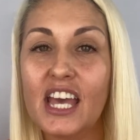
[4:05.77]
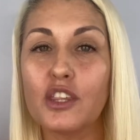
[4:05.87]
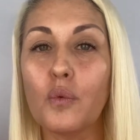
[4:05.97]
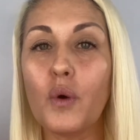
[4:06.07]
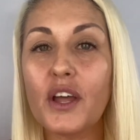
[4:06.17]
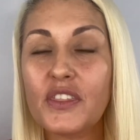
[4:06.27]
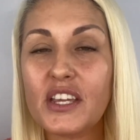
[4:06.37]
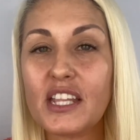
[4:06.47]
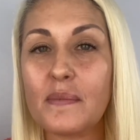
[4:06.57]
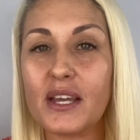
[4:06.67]
The one
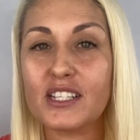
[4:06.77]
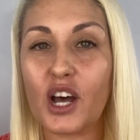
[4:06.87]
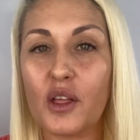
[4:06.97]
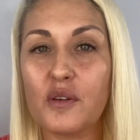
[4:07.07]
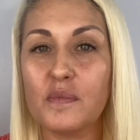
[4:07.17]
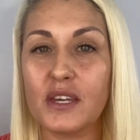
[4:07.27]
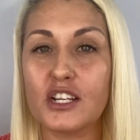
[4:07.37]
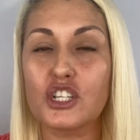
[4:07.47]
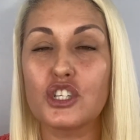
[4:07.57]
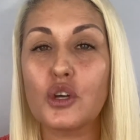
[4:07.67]
thing that makes Hollywood
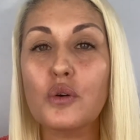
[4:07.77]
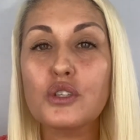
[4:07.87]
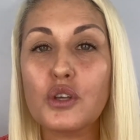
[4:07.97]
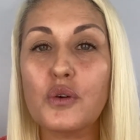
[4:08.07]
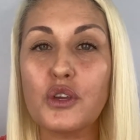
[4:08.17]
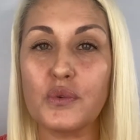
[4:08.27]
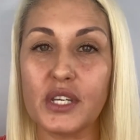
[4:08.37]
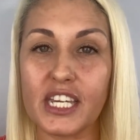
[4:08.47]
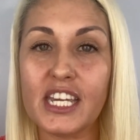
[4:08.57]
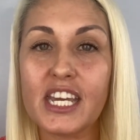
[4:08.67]
Beach so
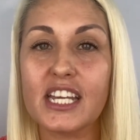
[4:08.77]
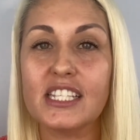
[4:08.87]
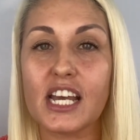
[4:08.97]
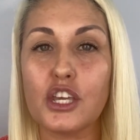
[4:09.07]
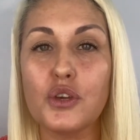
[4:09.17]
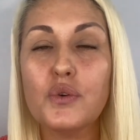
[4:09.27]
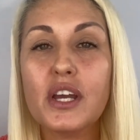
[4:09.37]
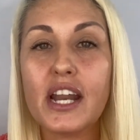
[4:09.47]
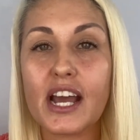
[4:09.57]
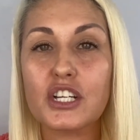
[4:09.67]
unique is that you
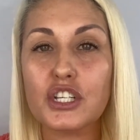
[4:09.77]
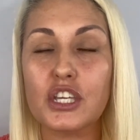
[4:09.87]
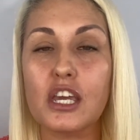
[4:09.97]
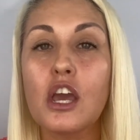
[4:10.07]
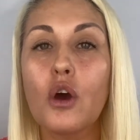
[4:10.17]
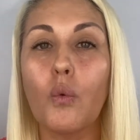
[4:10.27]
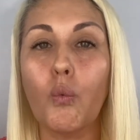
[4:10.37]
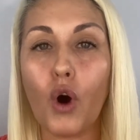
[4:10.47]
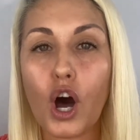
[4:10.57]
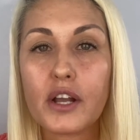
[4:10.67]
can actually
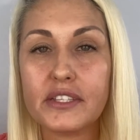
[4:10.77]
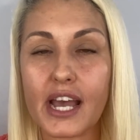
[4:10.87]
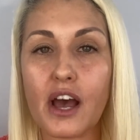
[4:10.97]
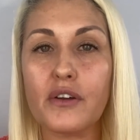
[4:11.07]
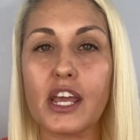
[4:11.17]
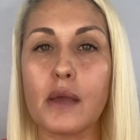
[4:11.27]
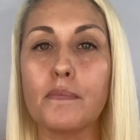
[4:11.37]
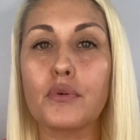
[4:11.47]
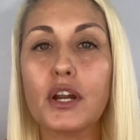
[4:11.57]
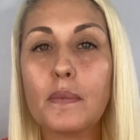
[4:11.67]
walk down a
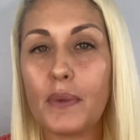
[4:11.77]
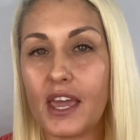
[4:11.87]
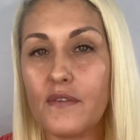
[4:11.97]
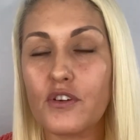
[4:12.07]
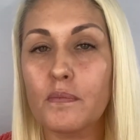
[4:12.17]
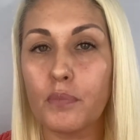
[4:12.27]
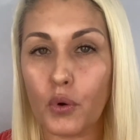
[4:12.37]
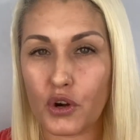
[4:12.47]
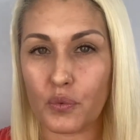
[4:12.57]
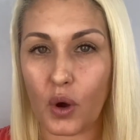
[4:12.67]
brick paver
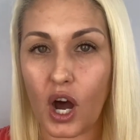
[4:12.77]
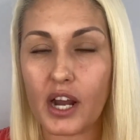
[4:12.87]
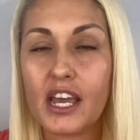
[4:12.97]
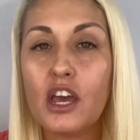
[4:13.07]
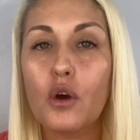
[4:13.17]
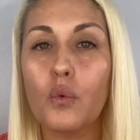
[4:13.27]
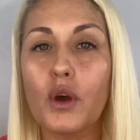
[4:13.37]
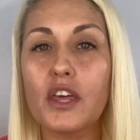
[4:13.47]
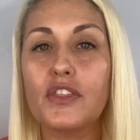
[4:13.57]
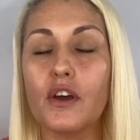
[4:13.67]
boardwalk
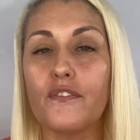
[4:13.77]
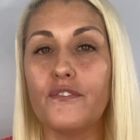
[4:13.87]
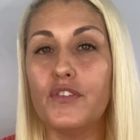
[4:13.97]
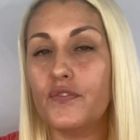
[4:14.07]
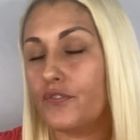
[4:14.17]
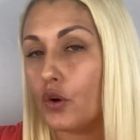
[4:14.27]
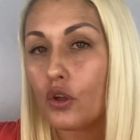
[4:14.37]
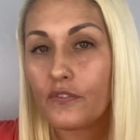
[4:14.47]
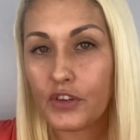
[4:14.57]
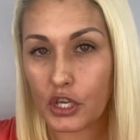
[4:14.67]
with
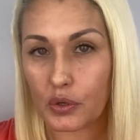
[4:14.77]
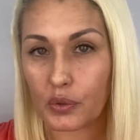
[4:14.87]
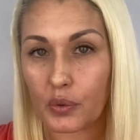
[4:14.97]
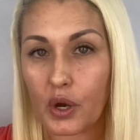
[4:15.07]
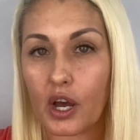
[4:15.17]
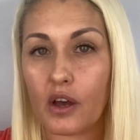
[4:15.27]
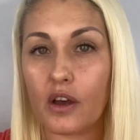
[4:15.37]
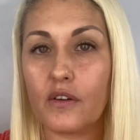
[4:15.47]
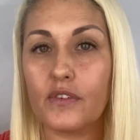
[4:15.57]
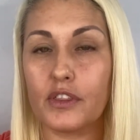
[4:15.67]
full view
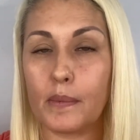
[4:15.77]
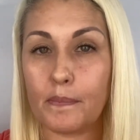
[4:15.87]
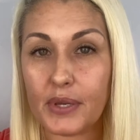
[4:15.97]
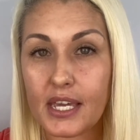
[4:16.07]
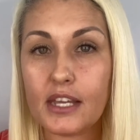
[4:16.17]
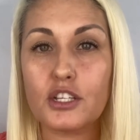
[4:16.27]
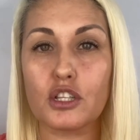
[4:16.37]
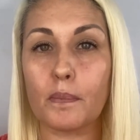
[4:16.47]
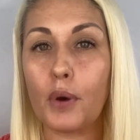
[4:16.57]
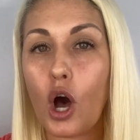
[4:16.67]
of the beach,
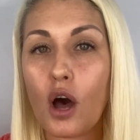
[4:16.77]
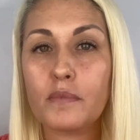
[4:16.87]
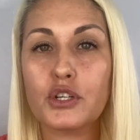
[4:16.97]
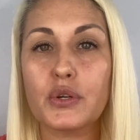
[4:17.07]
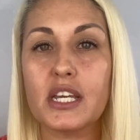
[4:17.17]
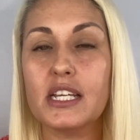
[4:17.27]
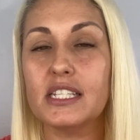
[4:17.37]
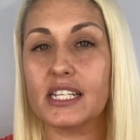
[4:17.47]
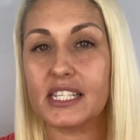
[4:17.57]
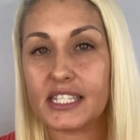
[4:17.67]
the palm
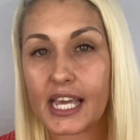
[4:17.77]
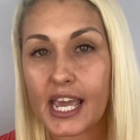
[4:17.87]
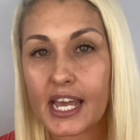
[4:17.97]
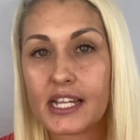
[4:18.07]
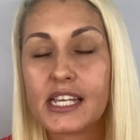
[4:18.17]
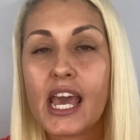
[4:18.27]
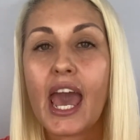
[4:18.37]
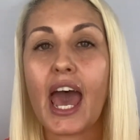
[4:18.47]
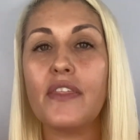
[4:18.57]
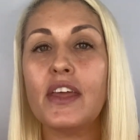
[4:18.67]
trees, the sand,
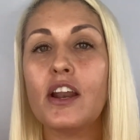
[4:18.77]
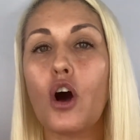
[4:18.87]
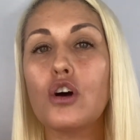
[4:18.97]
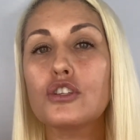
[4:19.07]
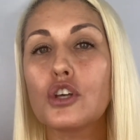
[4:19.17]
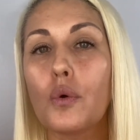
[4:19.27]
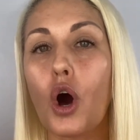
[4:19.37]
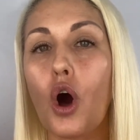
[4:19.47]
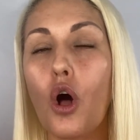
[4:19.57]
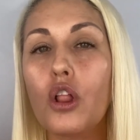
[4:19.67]
and then also
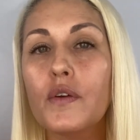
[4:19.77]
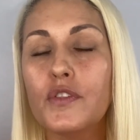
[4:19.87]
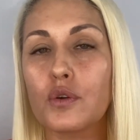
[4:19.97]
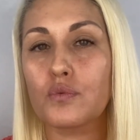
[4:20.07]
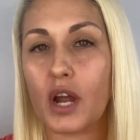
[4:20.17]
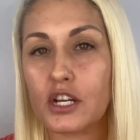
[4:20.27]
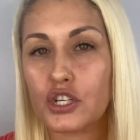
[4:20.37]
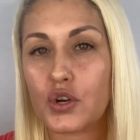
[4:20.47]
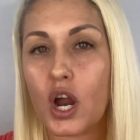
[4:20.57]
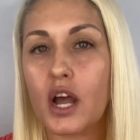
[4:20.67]
all of the
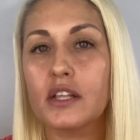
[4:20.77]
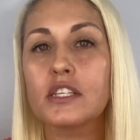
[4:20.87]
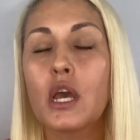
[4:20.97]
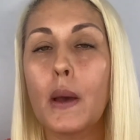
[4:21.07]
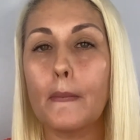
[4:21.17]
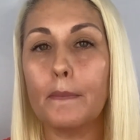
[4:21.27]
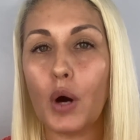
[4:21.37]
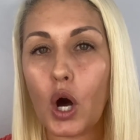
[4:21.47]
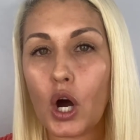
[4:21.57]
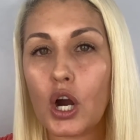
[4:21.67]
restaurants,
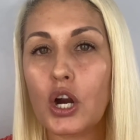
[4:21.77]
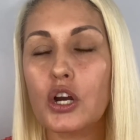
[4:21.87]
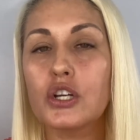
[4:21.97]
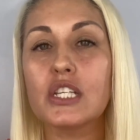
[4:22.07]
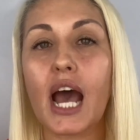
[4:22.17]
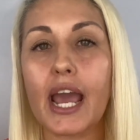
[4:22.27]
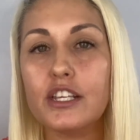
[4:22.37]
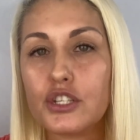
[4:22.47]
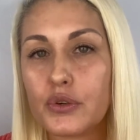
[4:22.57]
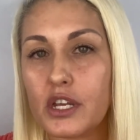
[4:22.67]
bars,
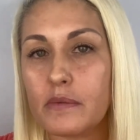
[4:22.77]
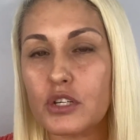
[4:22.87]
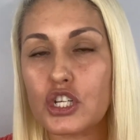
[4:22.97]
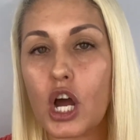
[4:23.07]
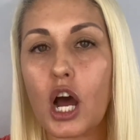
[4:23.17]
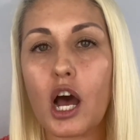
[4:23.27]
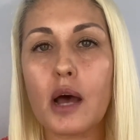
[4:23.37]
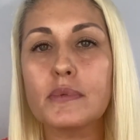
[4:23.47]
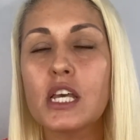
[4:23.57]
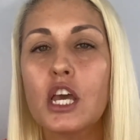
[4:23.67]
ice cream
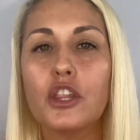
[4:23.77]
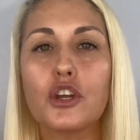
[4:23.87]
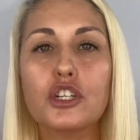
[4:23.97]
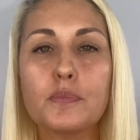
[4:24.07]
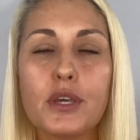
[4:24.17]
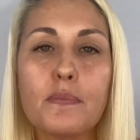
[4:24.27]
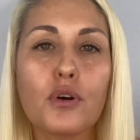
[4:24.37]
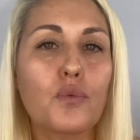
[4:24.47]
shops. There's people